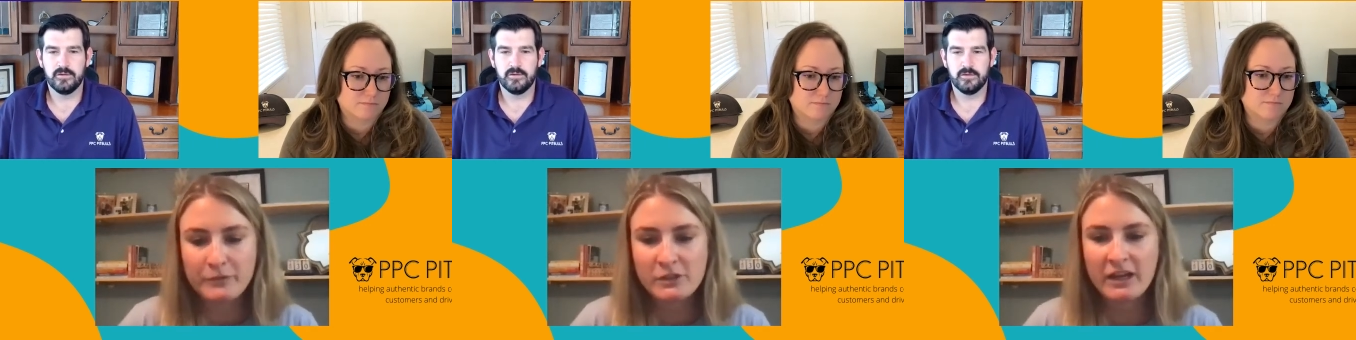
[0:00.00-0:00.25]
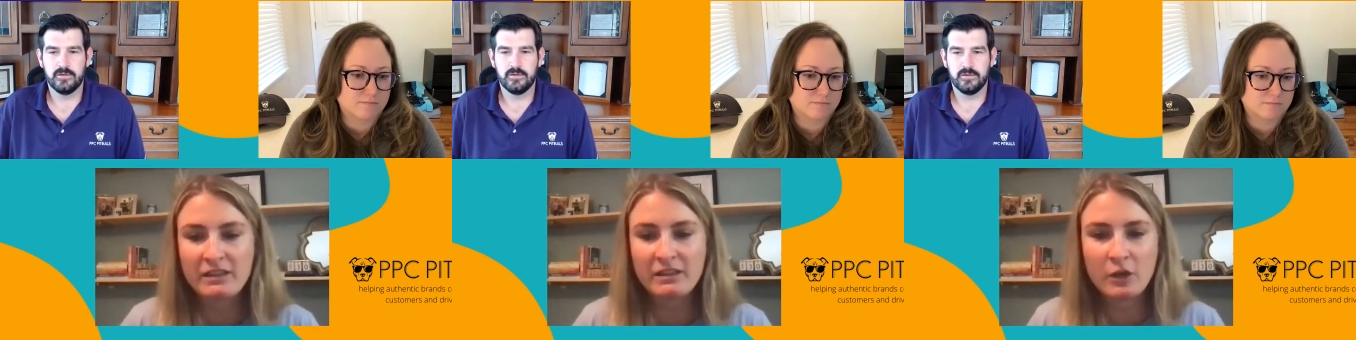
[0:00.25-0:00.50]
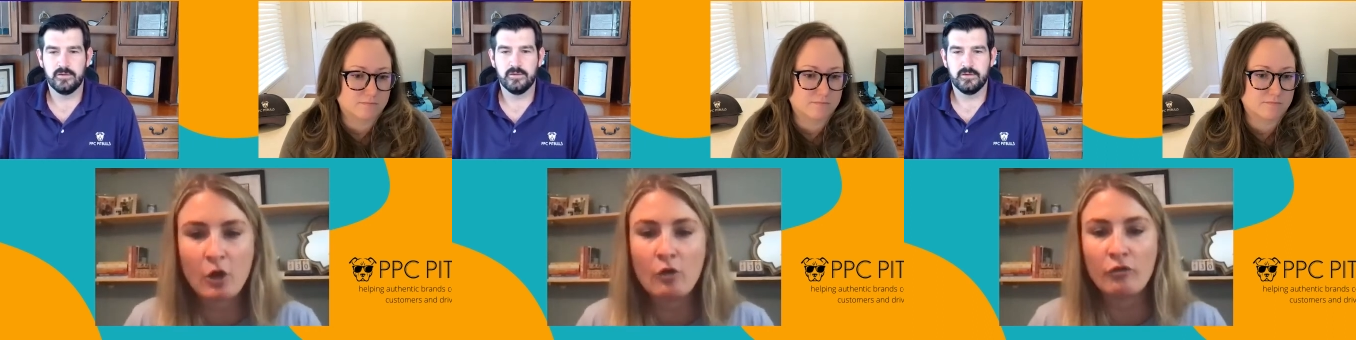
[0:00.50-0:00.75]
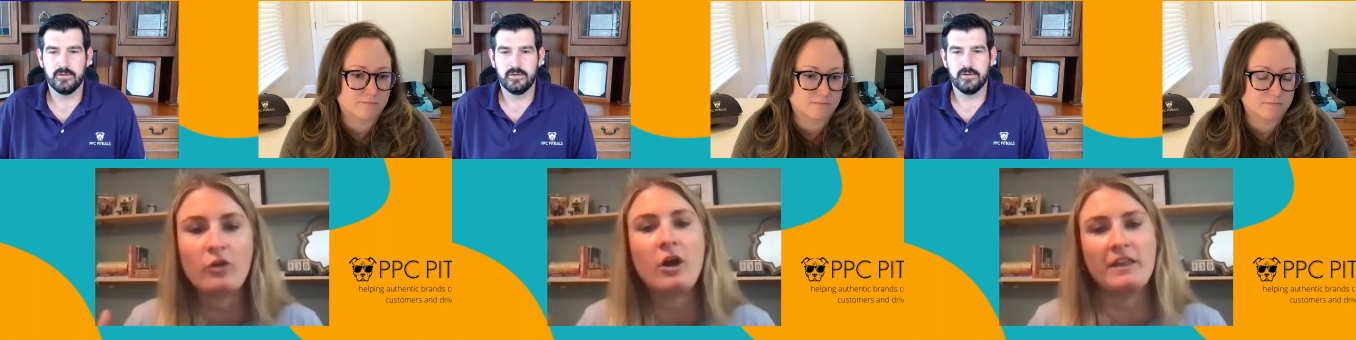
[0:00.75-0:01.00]
Speaker 1: so i think
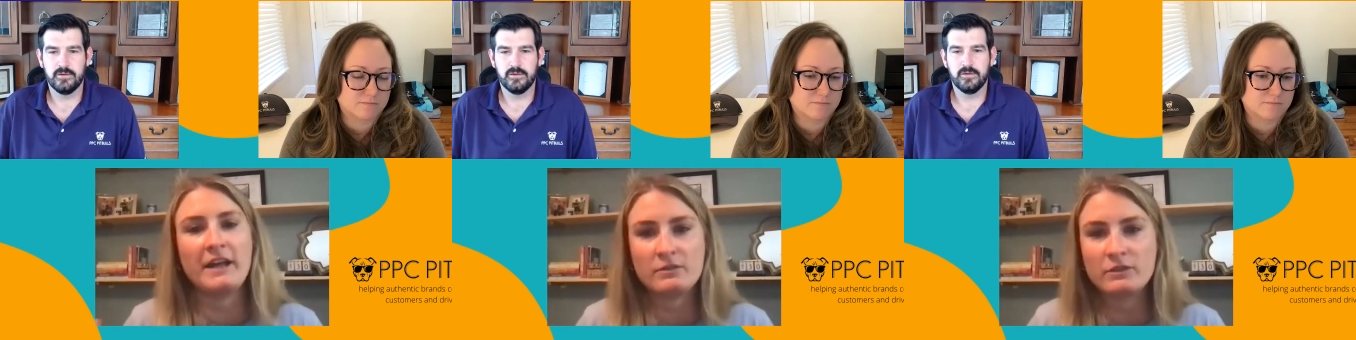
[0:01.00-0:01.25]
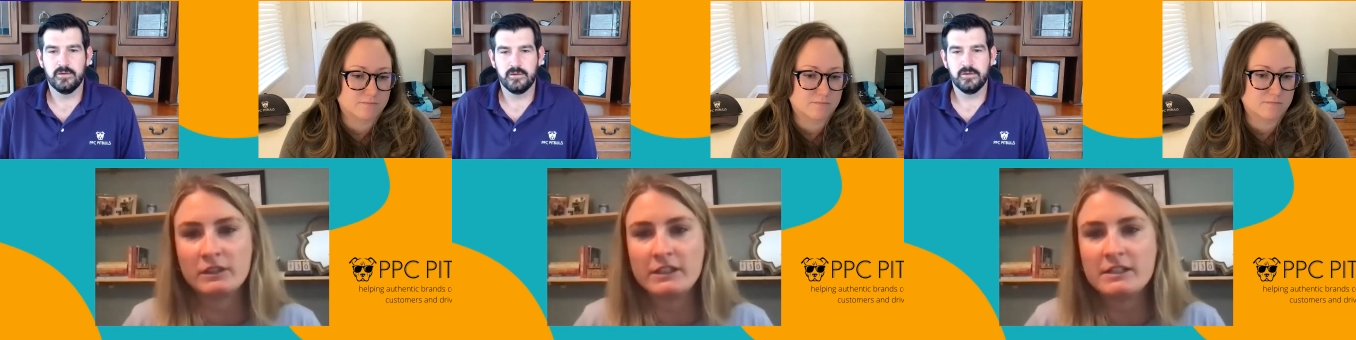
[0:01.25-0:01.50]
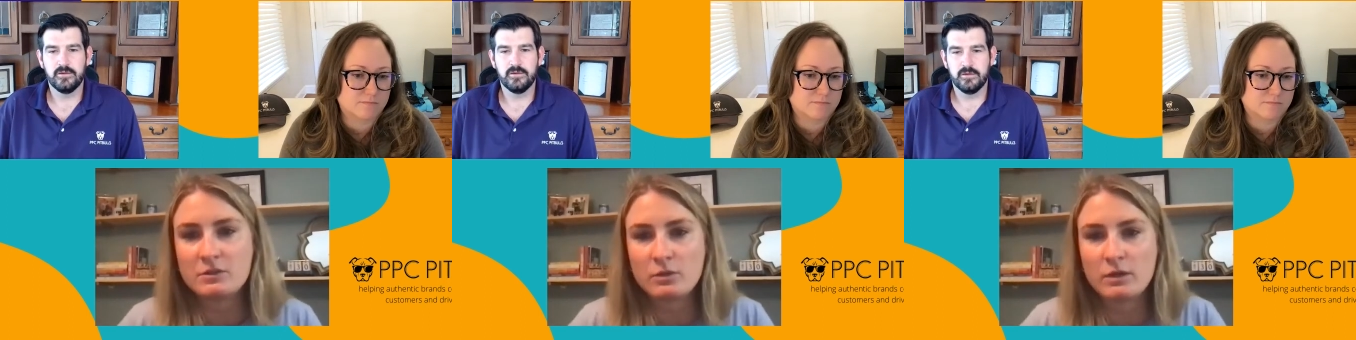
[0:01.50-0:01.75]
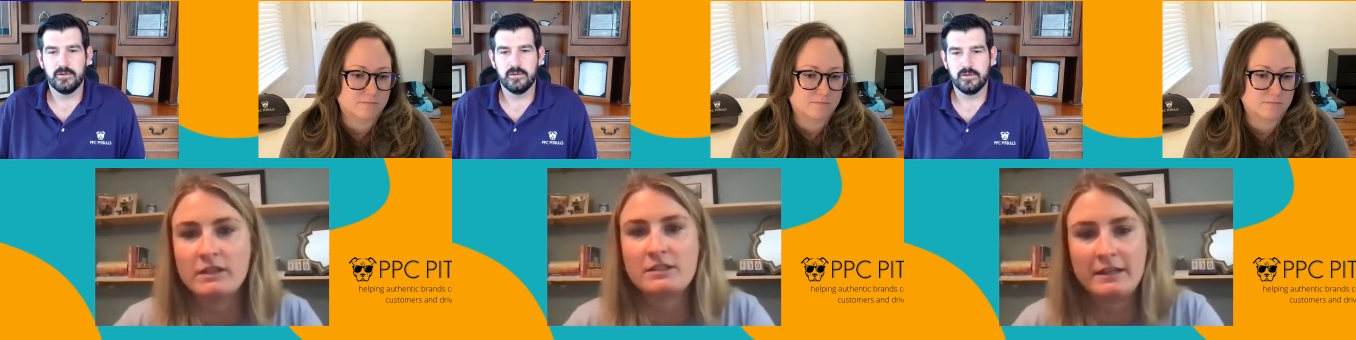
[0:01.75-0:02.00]
overall that really is
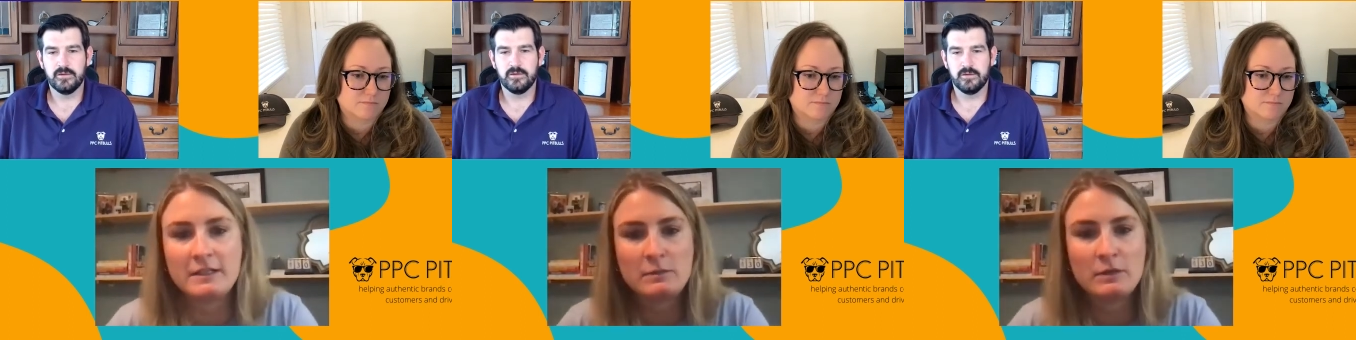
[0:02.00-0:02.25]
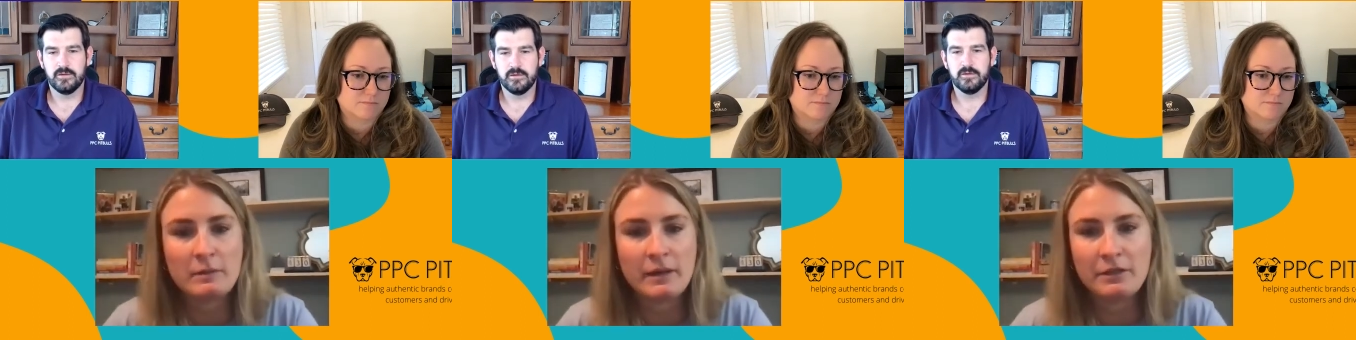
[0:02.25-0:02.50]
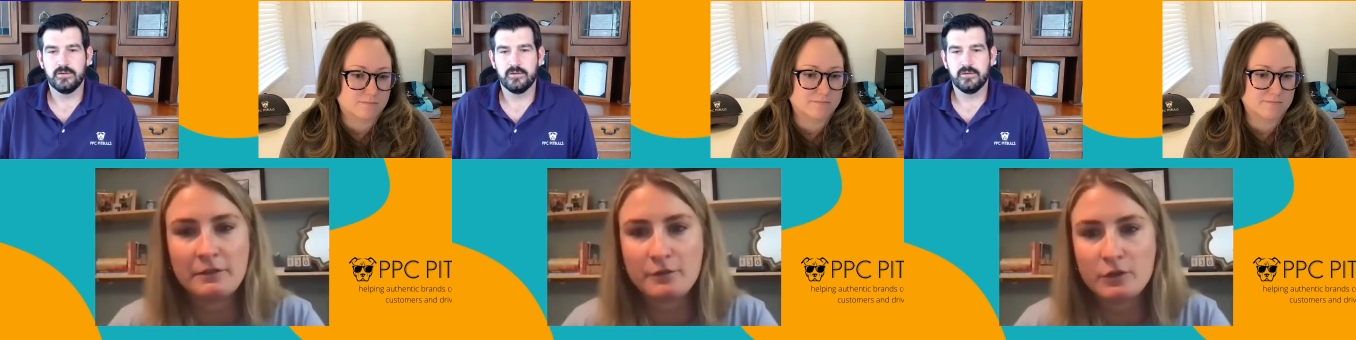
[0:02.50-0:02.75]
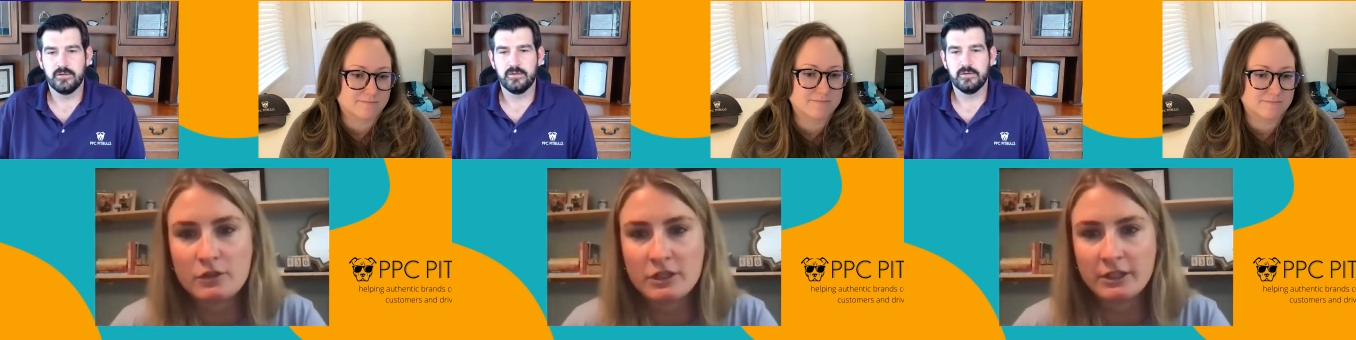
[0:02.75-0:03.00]
what excites me about the
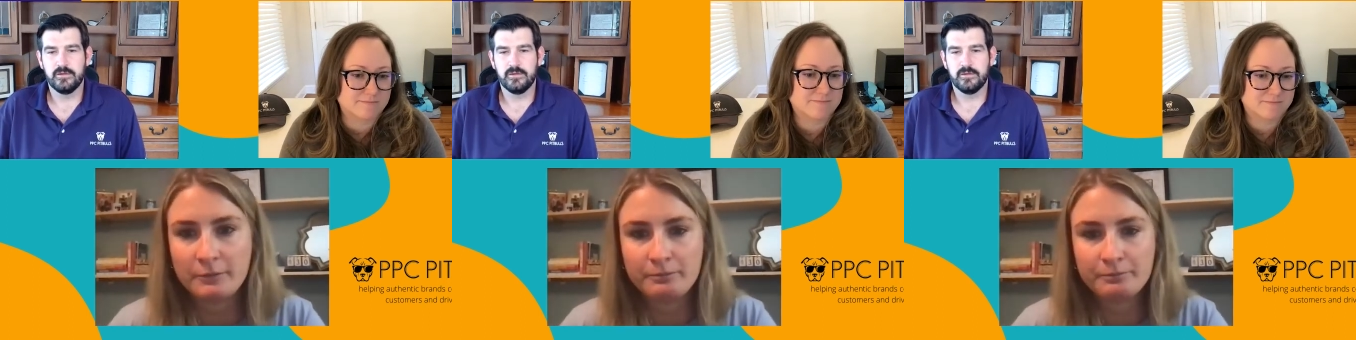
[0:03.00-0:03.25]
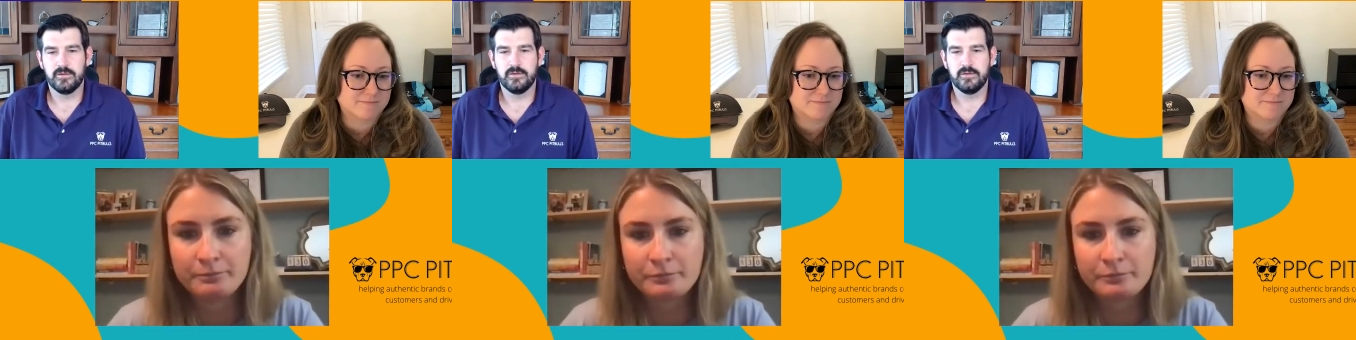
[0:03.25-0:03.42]
future